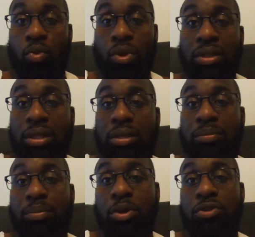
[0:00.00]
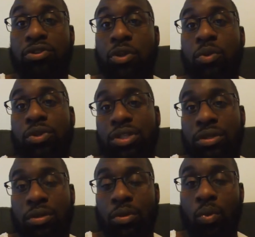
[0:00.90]
really
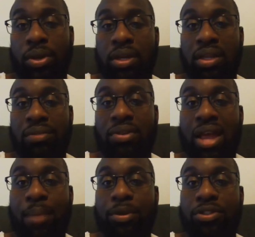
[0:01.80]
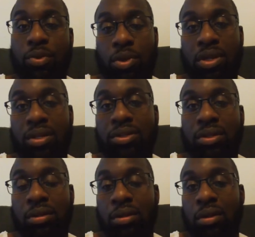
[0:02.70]
produced when given
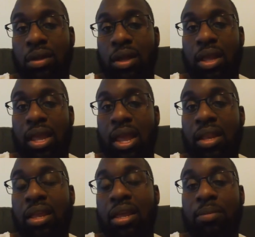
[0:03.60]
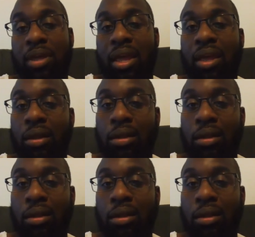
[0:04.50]
opportunities in the NBA.